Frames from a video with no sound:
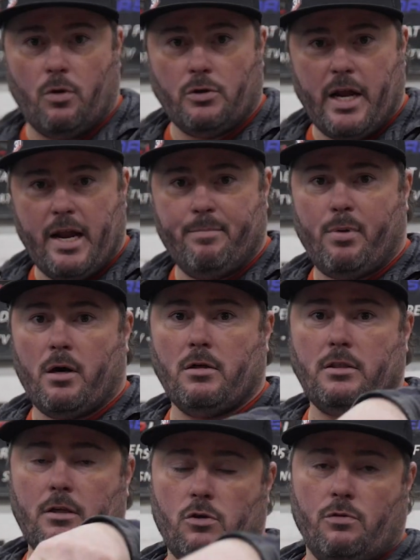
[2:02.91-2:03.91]
rotating
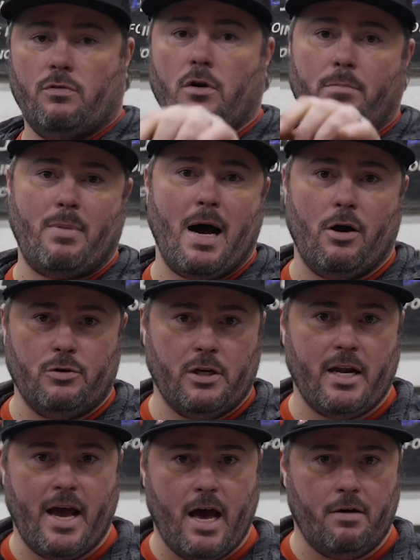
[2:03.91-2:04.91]
parts, that's over 1.5
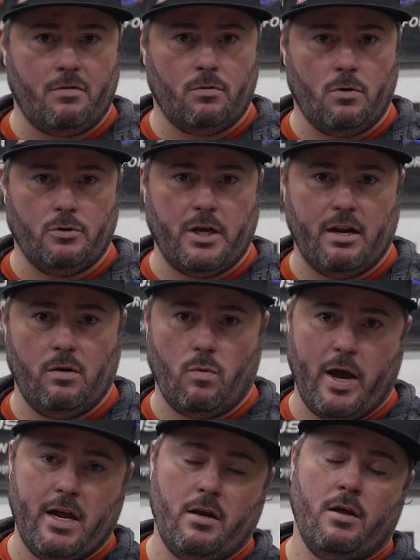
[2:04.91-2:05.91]
pounds of rotating
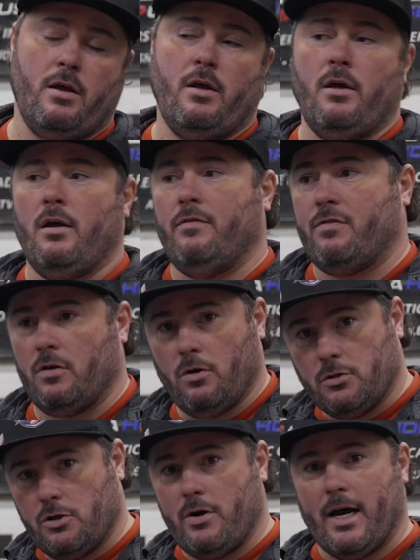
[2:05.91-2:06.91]
weight. For
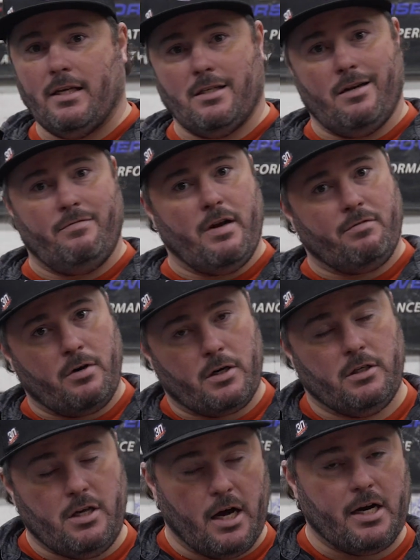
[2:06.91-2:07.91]
those of you guys that have
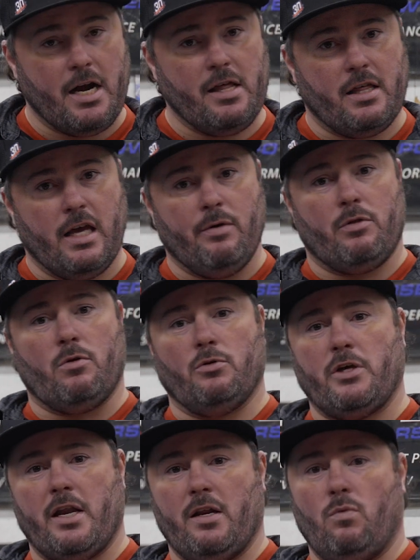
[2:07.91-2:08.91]
never done anything with
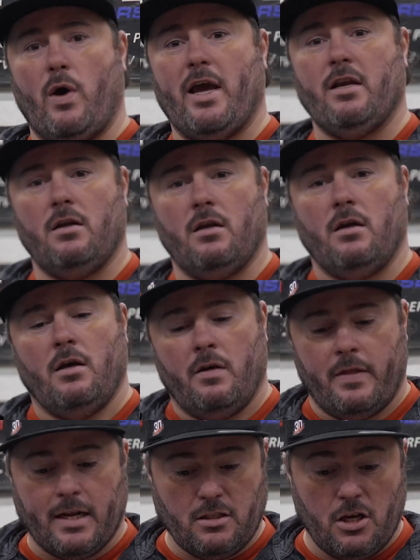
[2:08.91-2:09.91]
rotating weight,
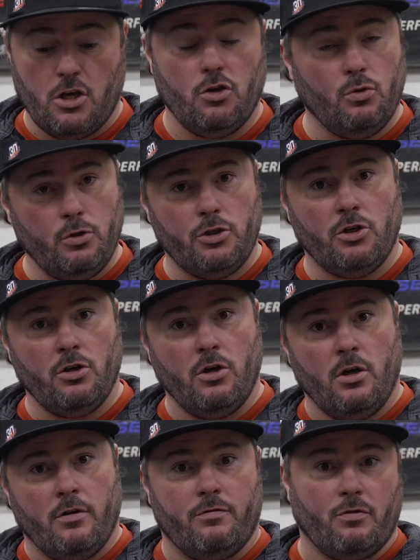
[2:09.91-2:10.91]
that's huge.
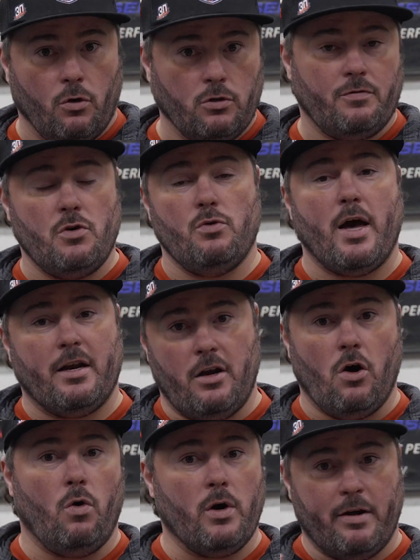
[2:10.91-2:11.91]
Those of you that
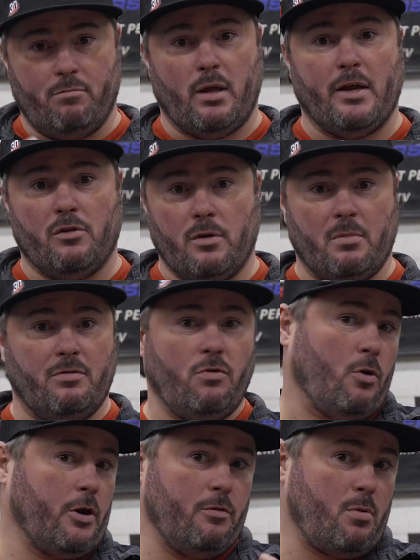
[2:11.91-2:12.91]
know and have played with it
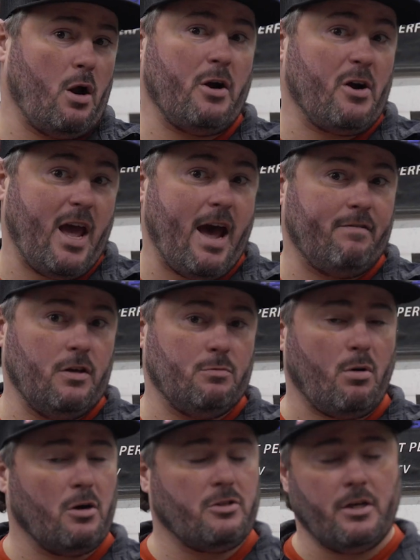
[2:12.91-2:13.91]
before, you probably already have these
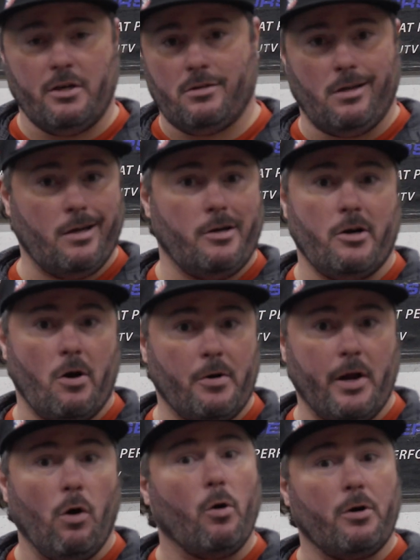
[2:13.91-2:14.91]
parts on your sled or you're
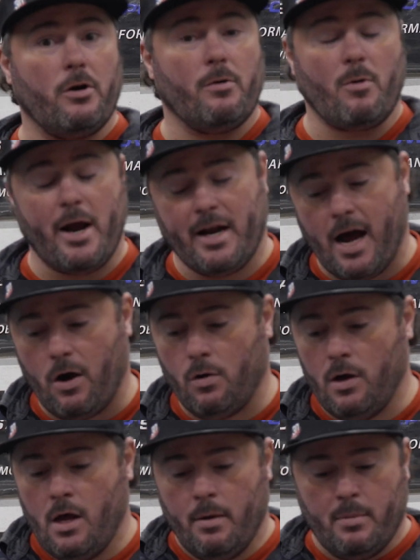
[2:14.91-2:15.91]
already ordering them right now,
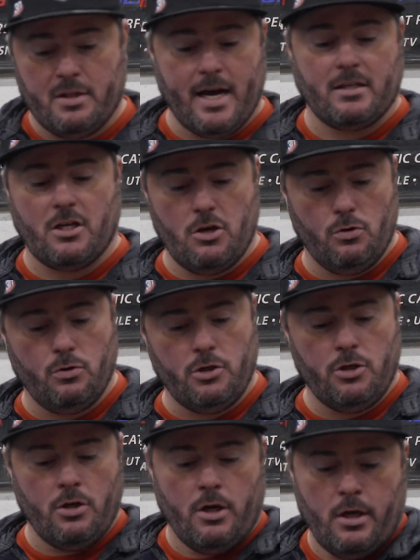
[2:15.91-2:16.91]
but that's
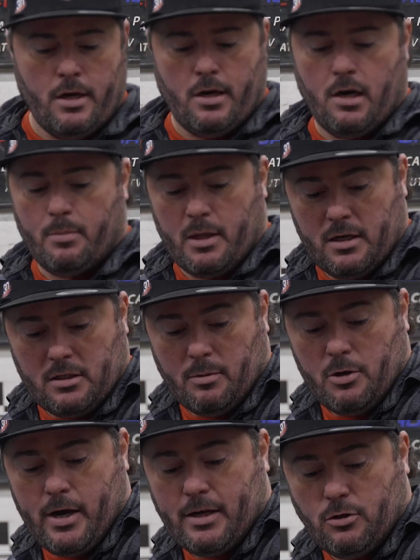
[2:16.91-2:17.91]
huge. And then some
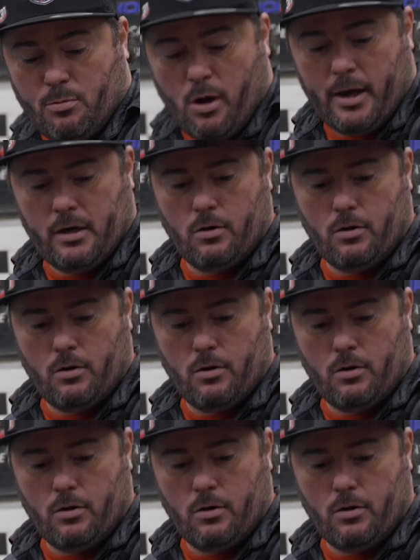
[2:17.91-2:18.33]
of you guys have probably